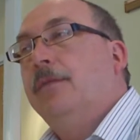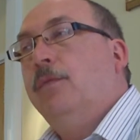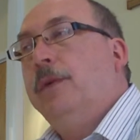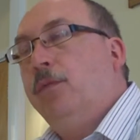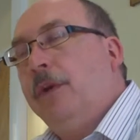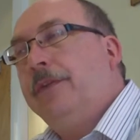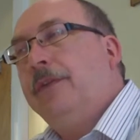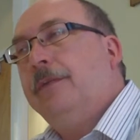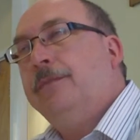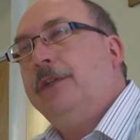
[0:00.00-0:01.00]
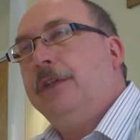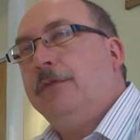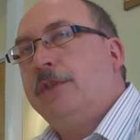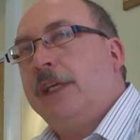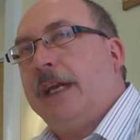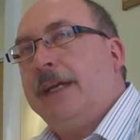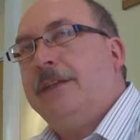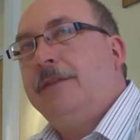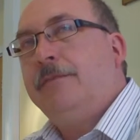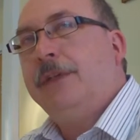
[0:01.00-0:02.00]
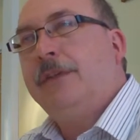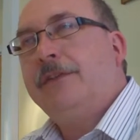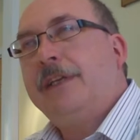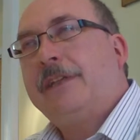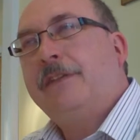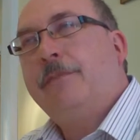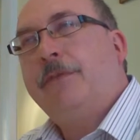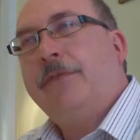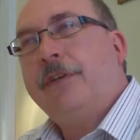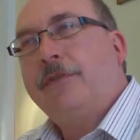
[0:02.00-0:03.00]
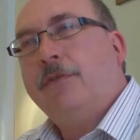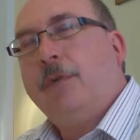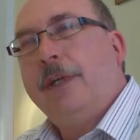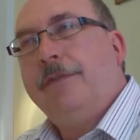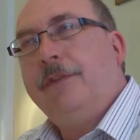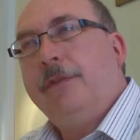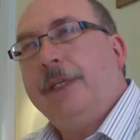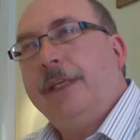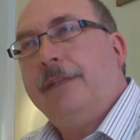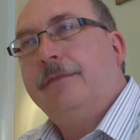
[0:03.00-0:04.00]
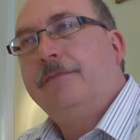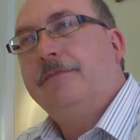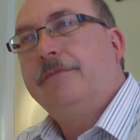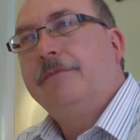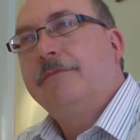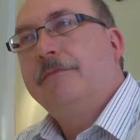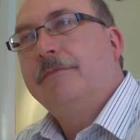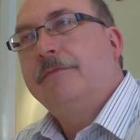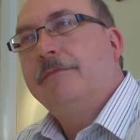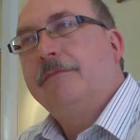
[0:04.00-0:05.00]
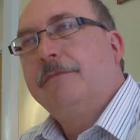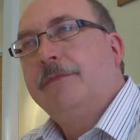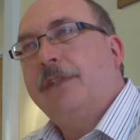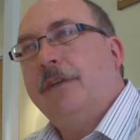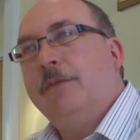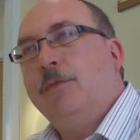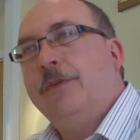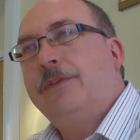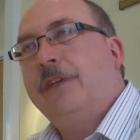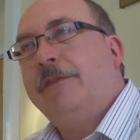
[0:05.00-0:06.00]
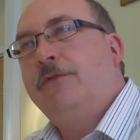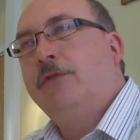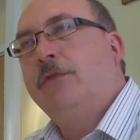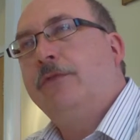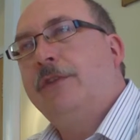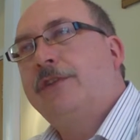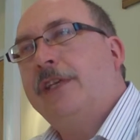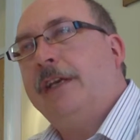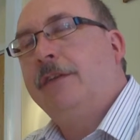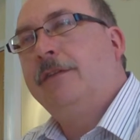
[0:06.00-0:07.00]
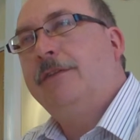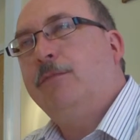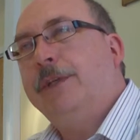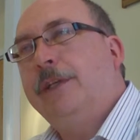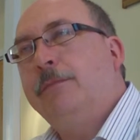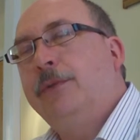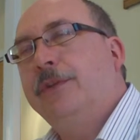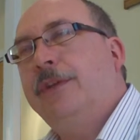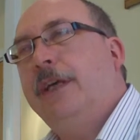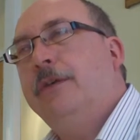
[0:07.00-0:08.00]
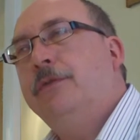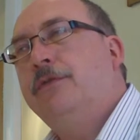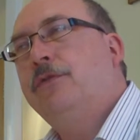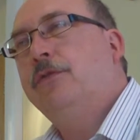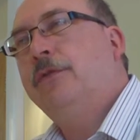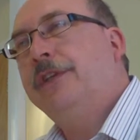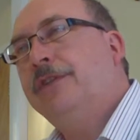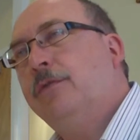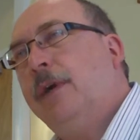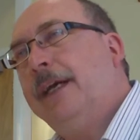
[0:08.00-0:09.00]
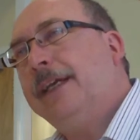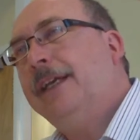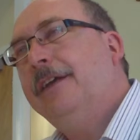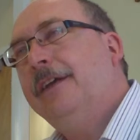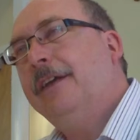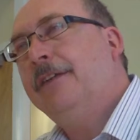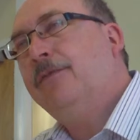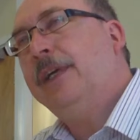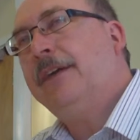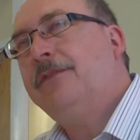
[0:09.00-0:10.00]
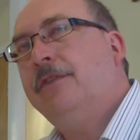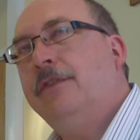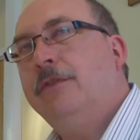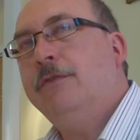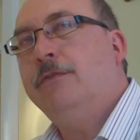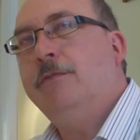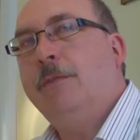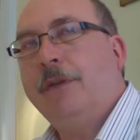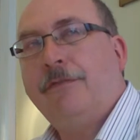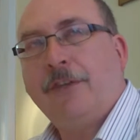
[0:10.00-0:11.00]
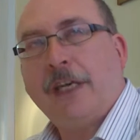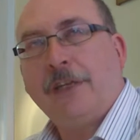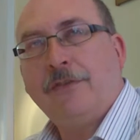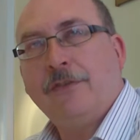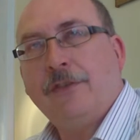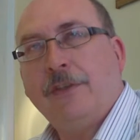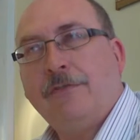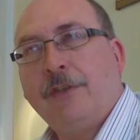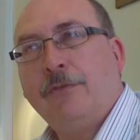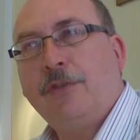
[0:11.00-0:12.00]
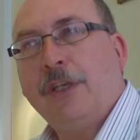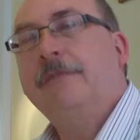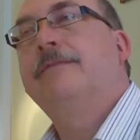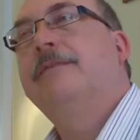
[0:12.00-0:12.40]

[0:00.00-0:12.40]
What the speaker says: We want them to use CAD because that's the professional way of doing it. So that once they've drawn the cell, we can put those drawings away, and if we have to do modifications in the future,